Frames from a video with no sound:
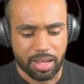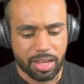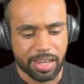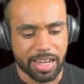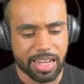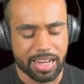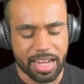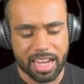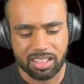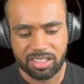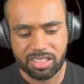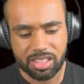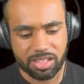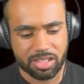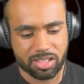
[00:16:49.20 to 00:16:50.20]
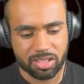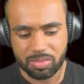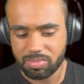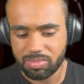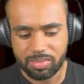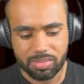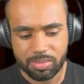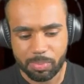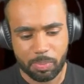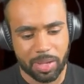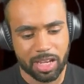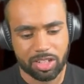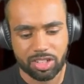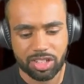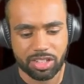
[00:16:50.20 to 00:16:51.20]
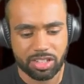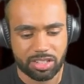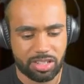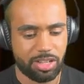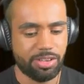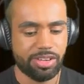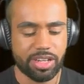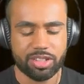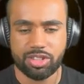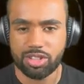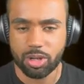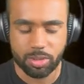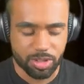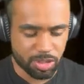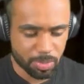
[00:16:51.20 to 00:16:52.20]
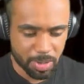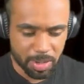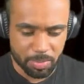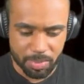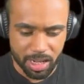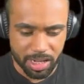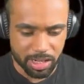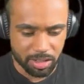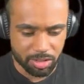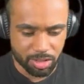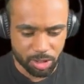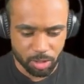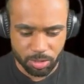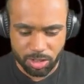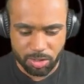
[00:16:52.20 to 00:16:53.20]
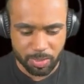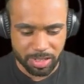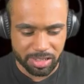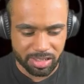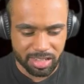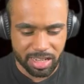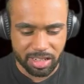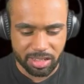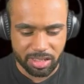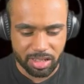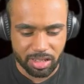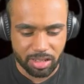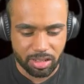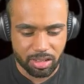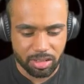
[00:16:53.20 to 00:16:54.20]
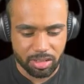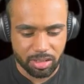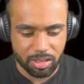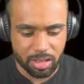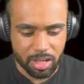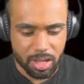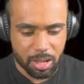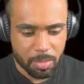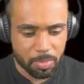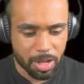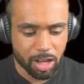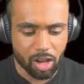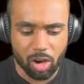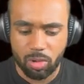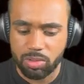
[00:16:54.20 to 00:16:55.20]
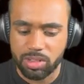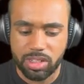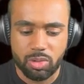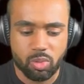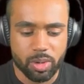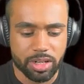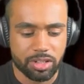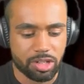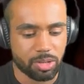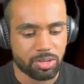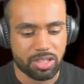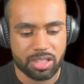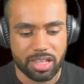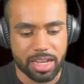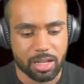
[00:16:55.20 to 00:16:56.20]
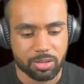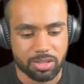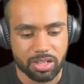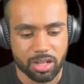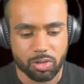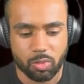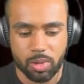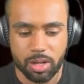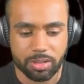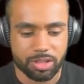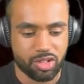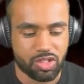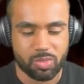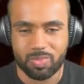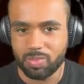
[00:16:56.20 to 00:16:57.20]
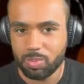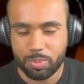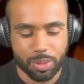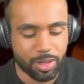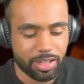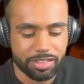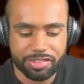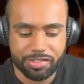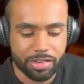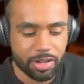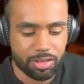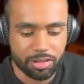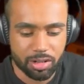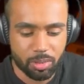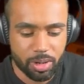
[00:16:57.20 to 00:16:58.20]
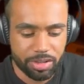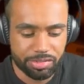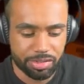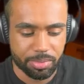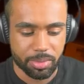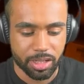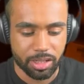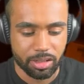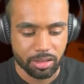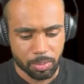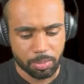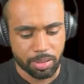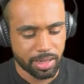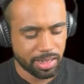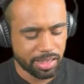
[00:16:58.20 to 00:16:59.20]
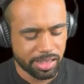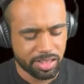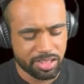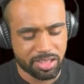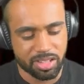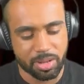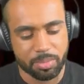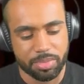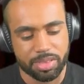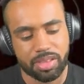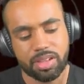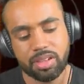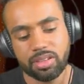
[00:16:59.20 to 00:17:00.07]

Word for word: And as this picture deteriorates, so does my mind, so does my sanity. My only window to the outside world is pulling further away from me. Please, something.